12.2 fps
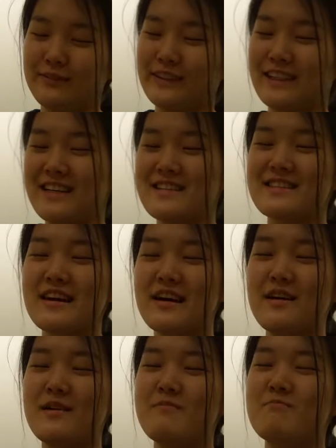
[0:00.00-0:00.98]
because
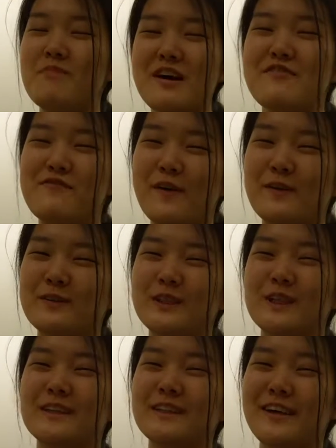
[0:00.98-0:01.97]
my phone
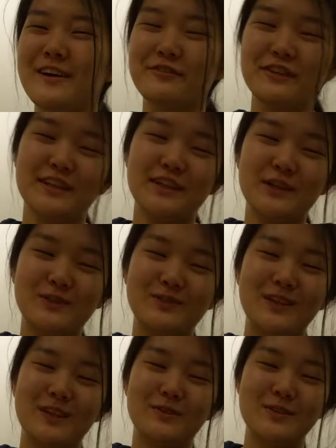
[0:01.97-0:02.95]
turned off
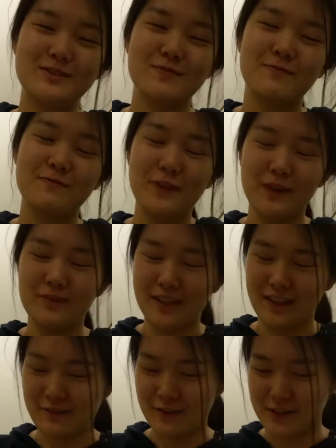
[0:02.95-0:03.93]
while I was
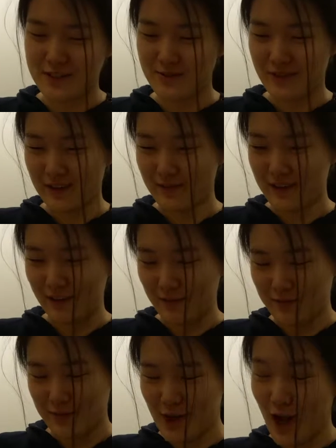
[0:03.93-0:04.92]
filming the first one, and
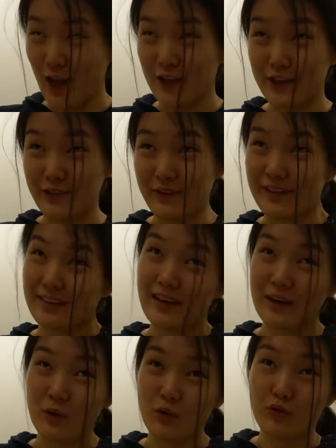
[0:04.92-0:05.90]
I'm not doing
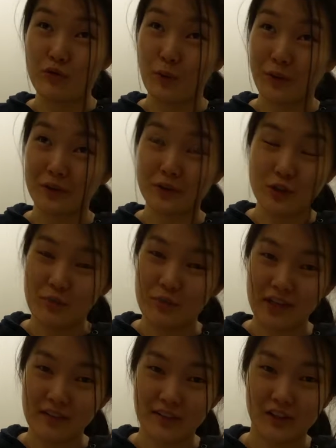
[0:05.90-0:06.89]
that whole
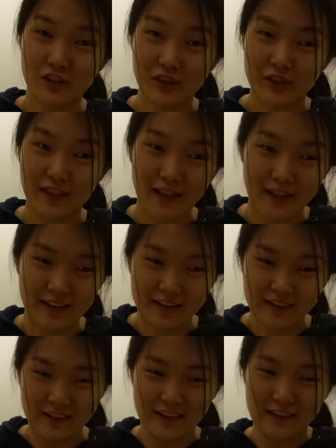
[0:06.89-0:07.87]
42-minute lecture
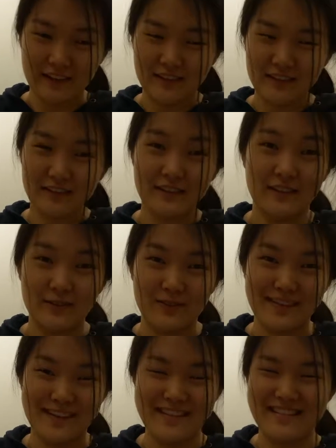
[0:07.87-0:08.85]
again.
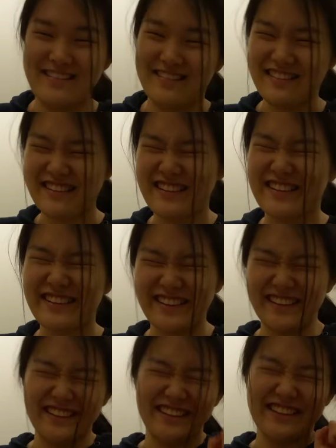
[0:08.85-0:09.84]
Anyway, you're
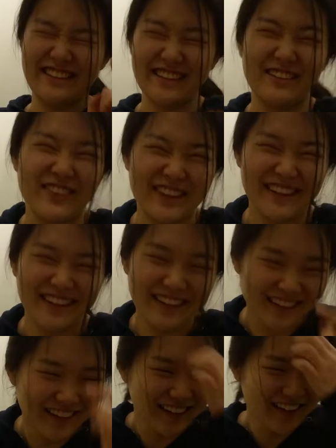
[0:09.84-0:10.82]
gonna deal with
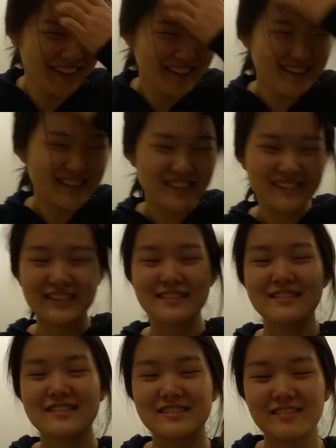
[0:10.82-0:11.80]
it,
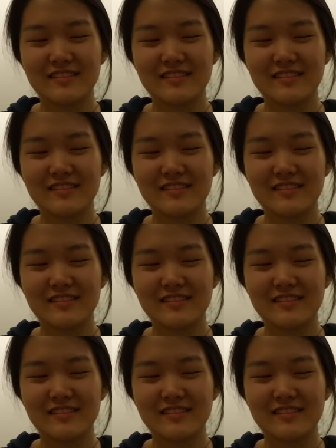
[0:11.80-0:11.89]
because